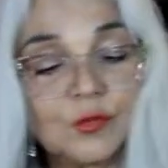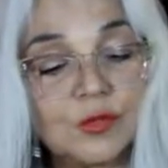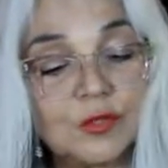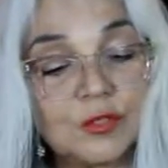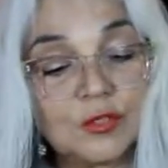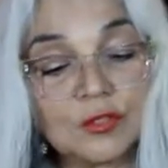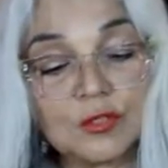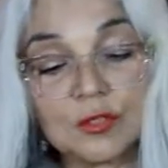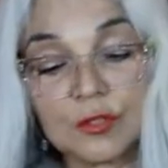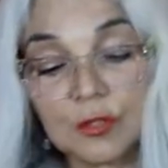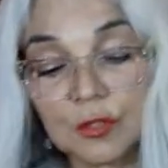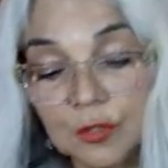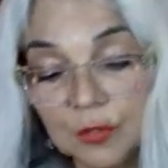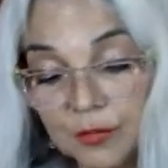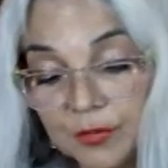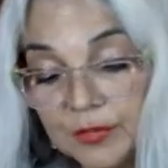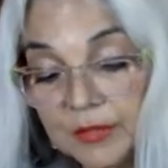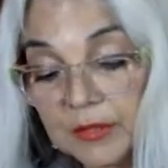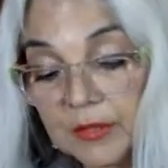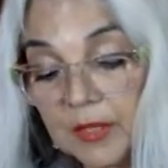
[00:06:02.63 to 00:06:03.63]
was just the
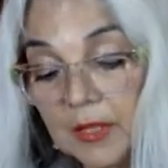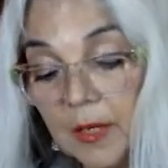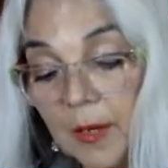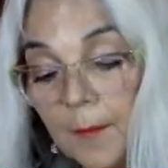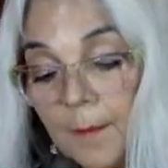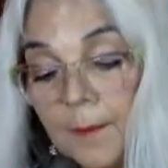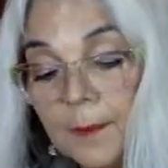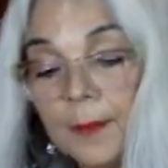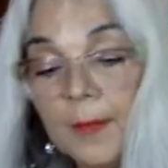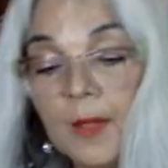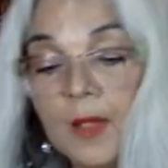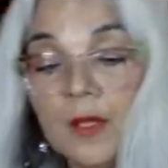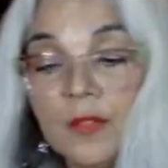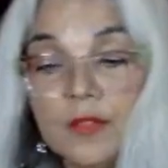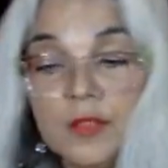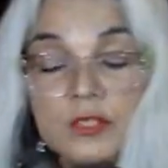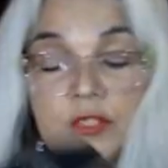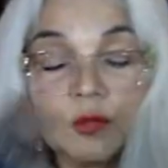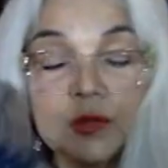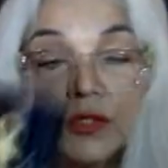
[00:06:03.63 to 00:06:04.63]
cutest thing.
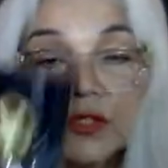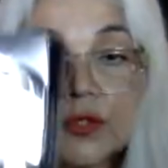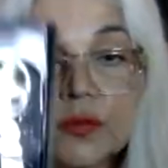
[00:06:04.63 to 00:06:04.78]
This is